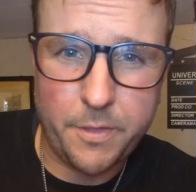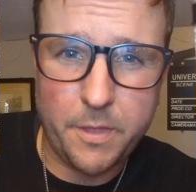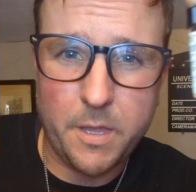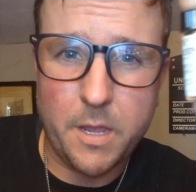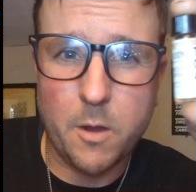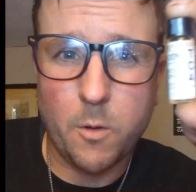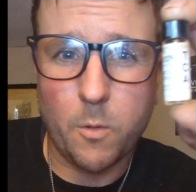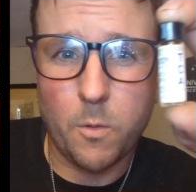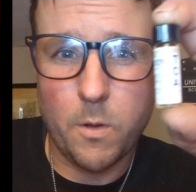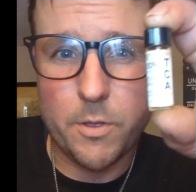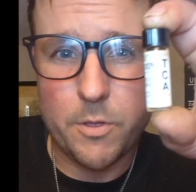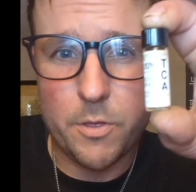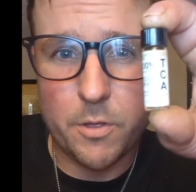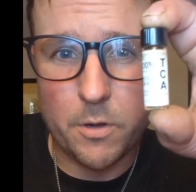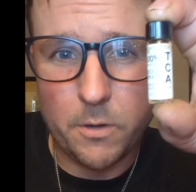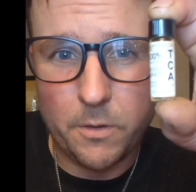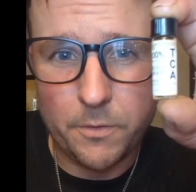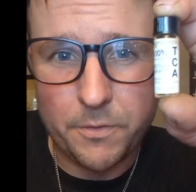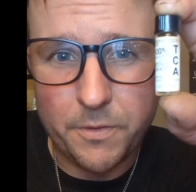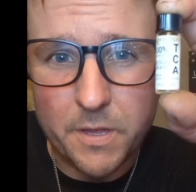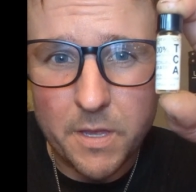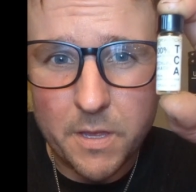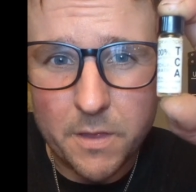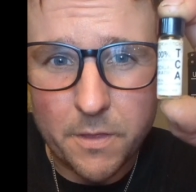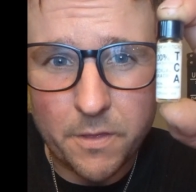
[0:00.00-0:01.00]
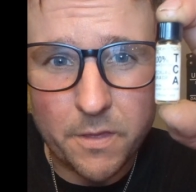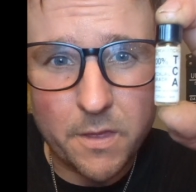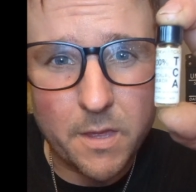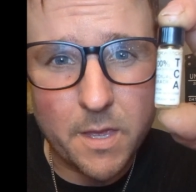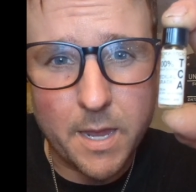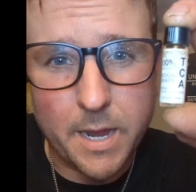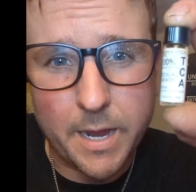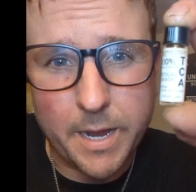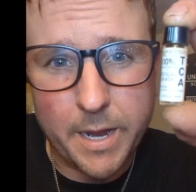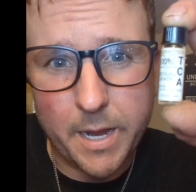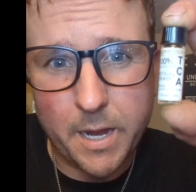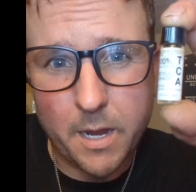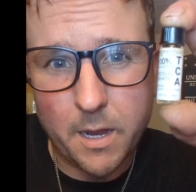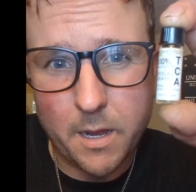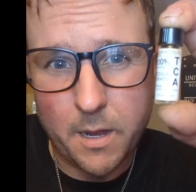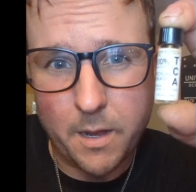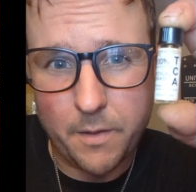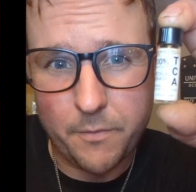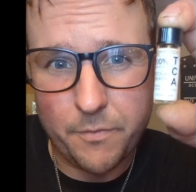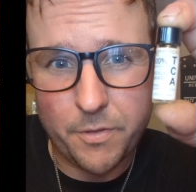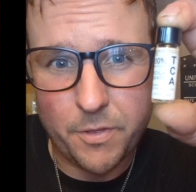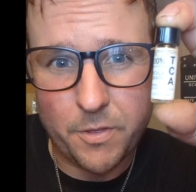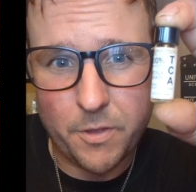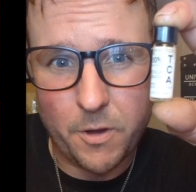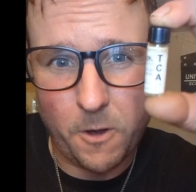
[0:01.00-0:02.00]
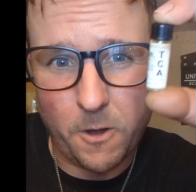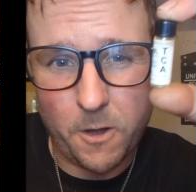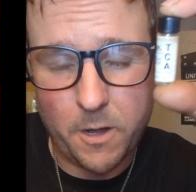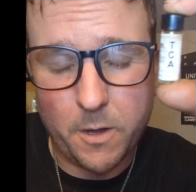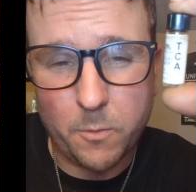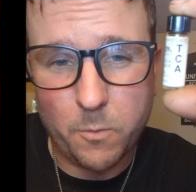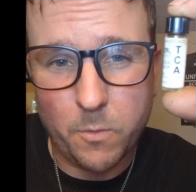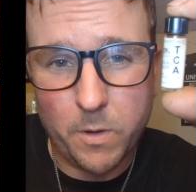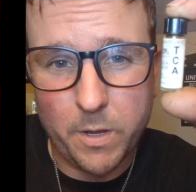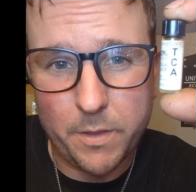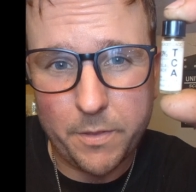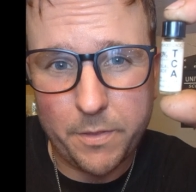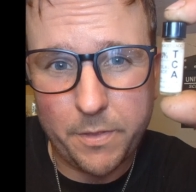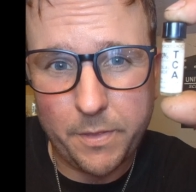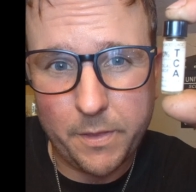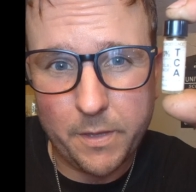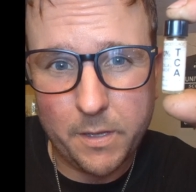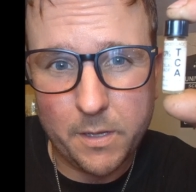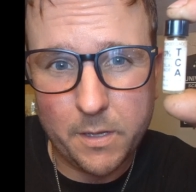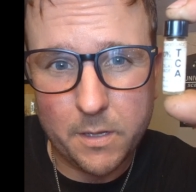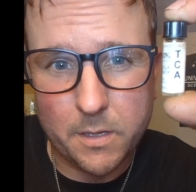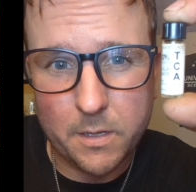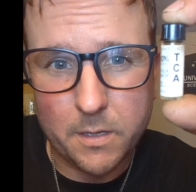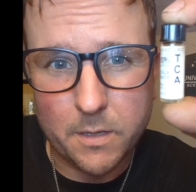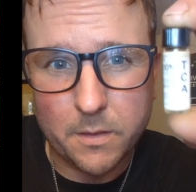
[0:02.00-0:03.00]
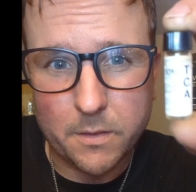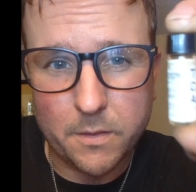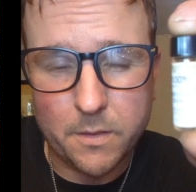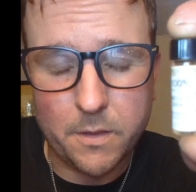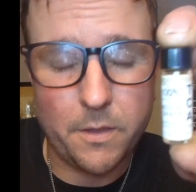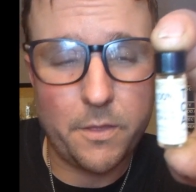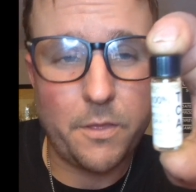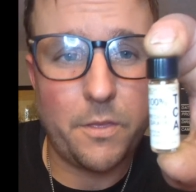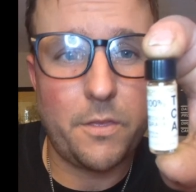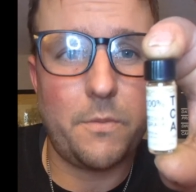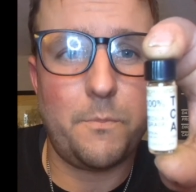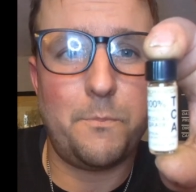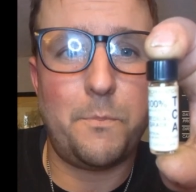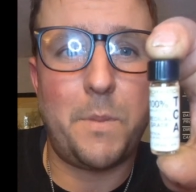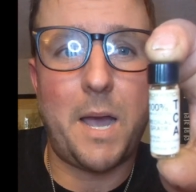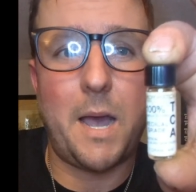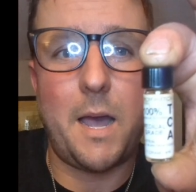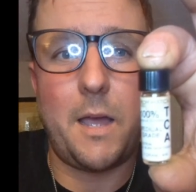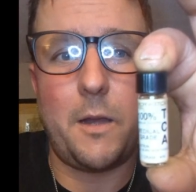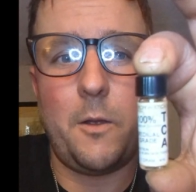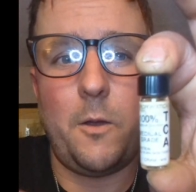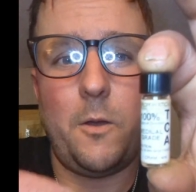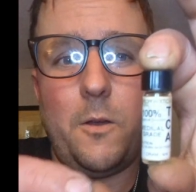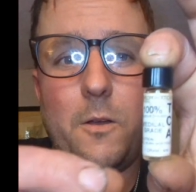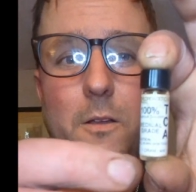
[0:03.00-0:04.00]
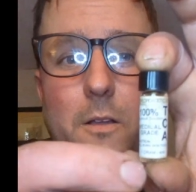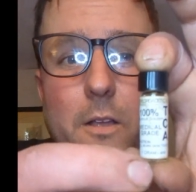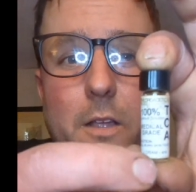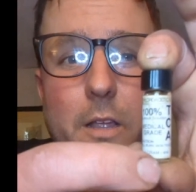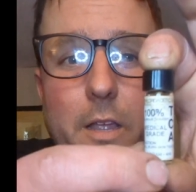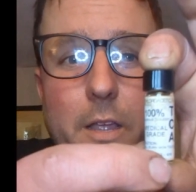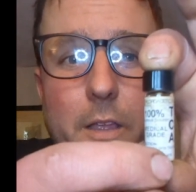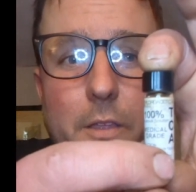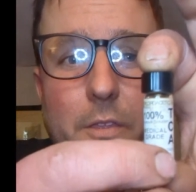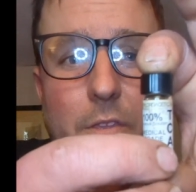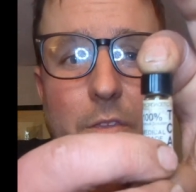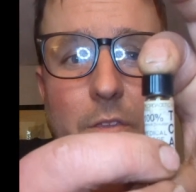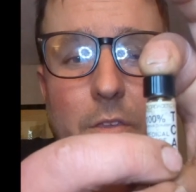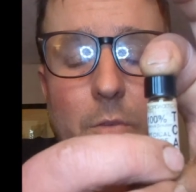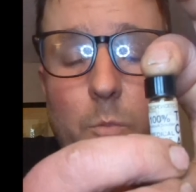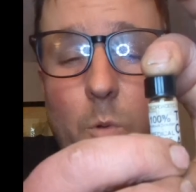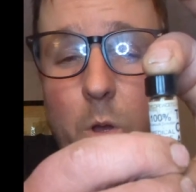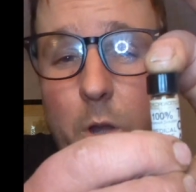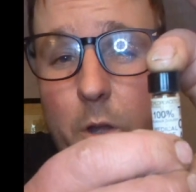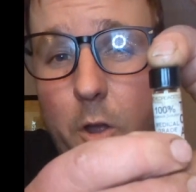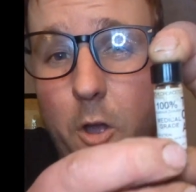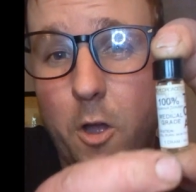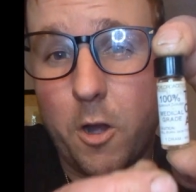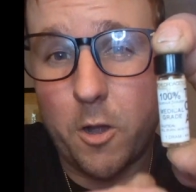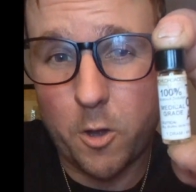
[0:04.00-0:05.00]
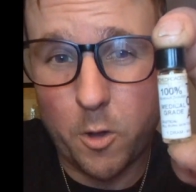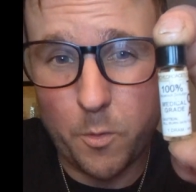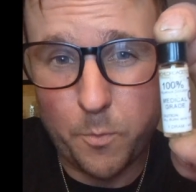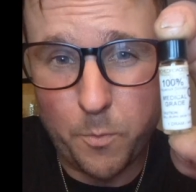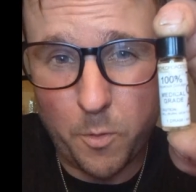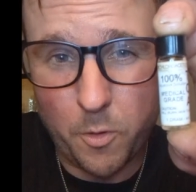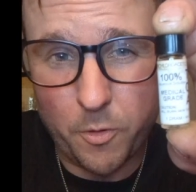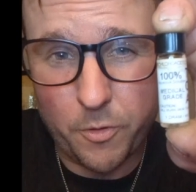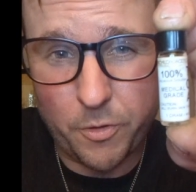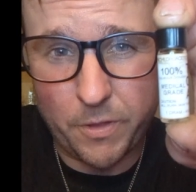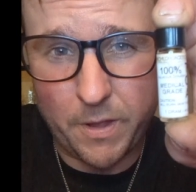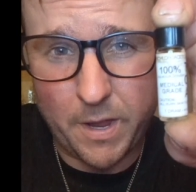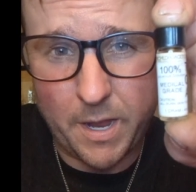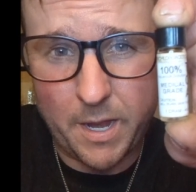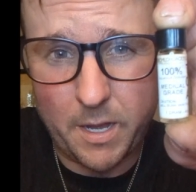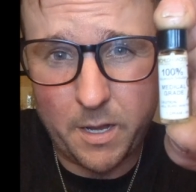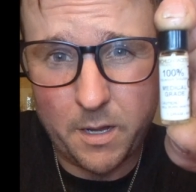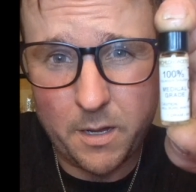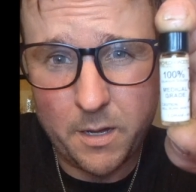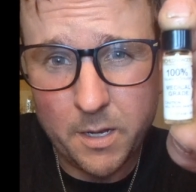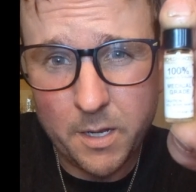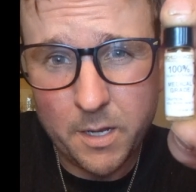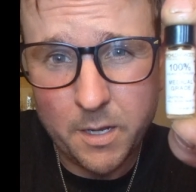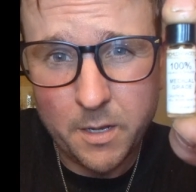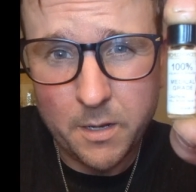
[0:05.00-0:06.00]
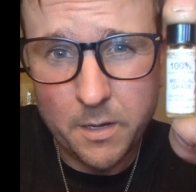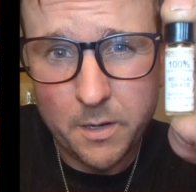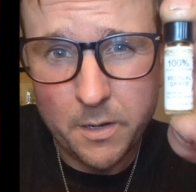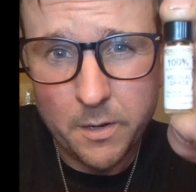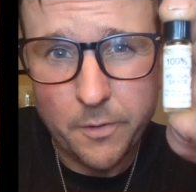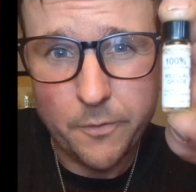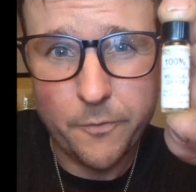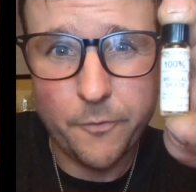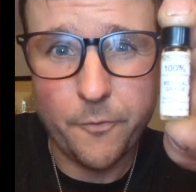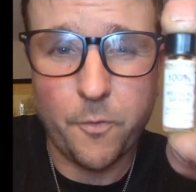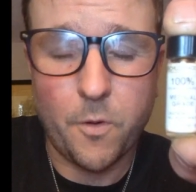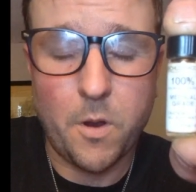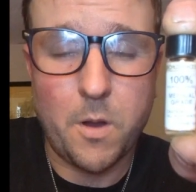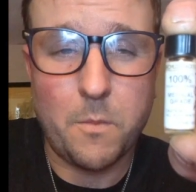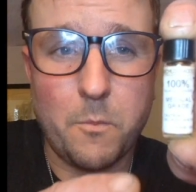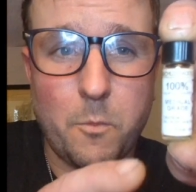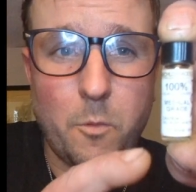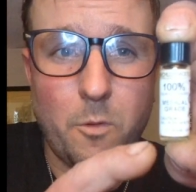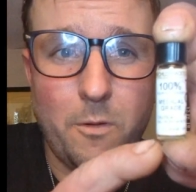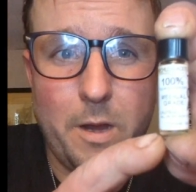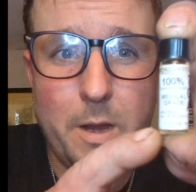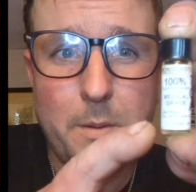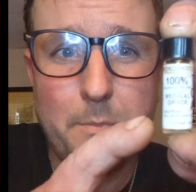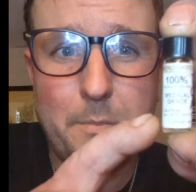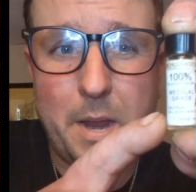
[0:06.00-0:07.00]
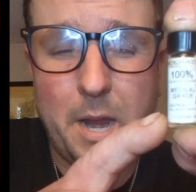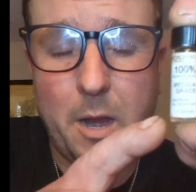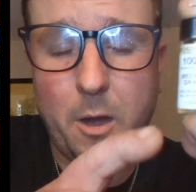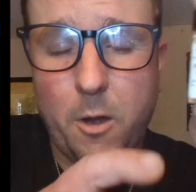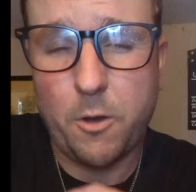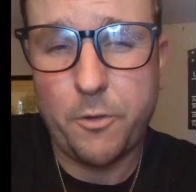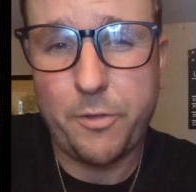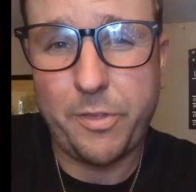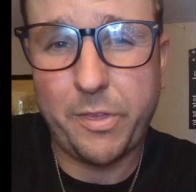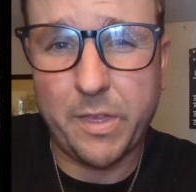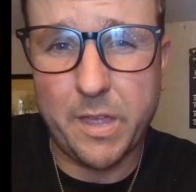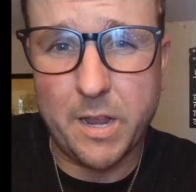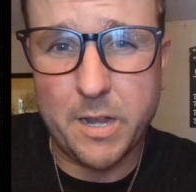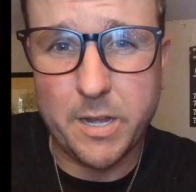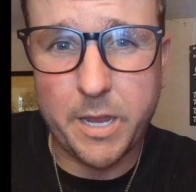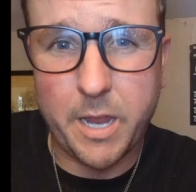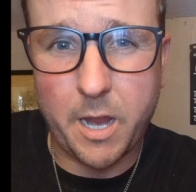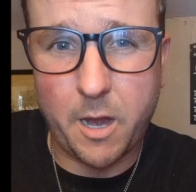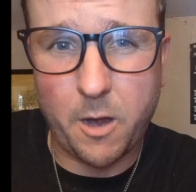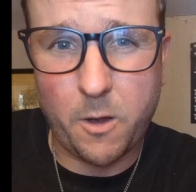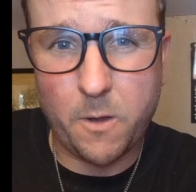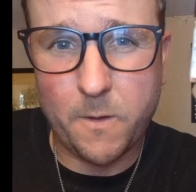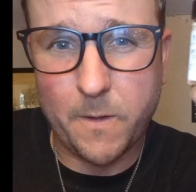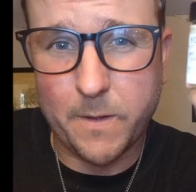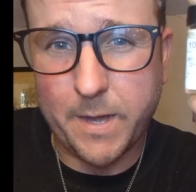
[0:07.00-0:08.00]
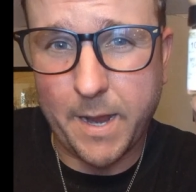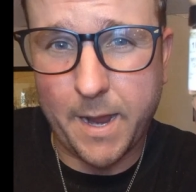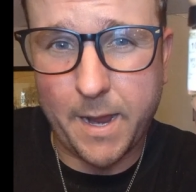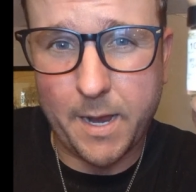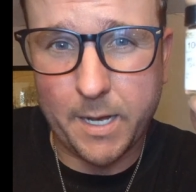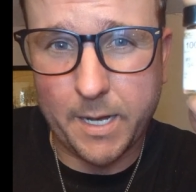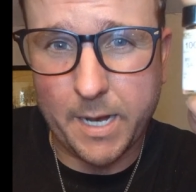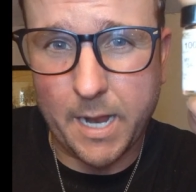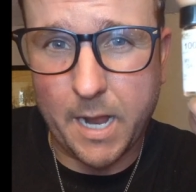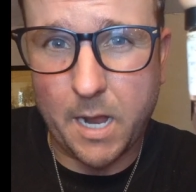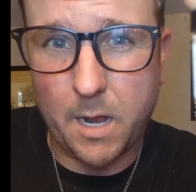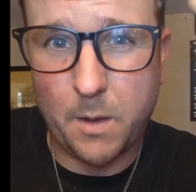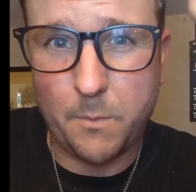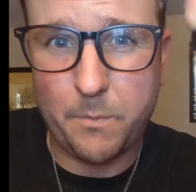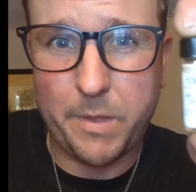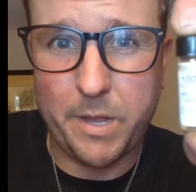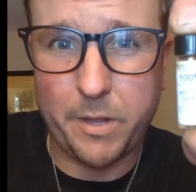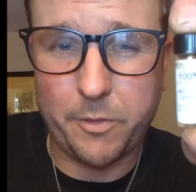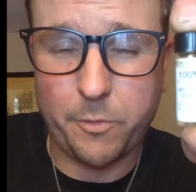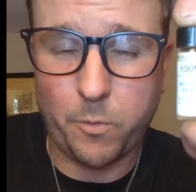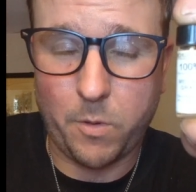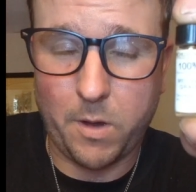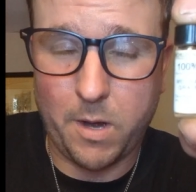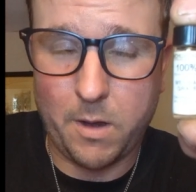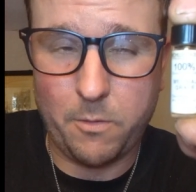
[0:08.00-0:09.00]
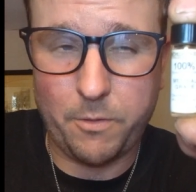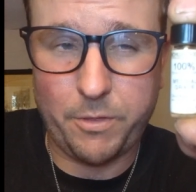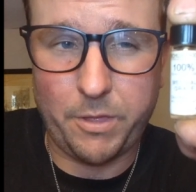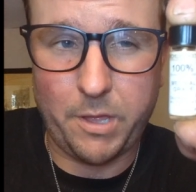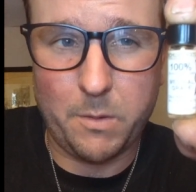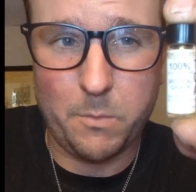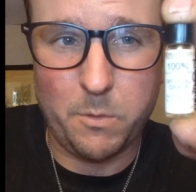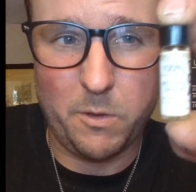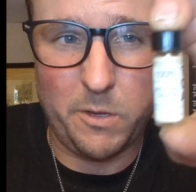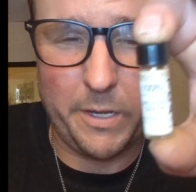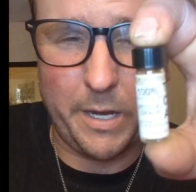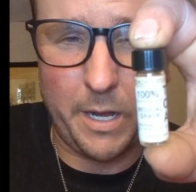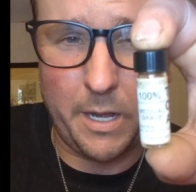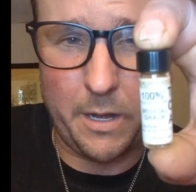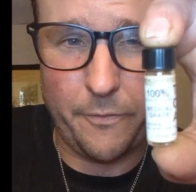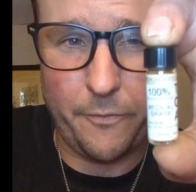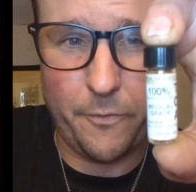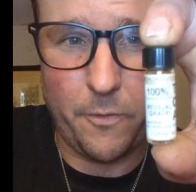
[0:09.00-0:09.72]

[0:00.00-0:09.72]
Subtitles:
the original TCA I've started with. This bottle is 100% from repairskincare.com. That's where I was able to get it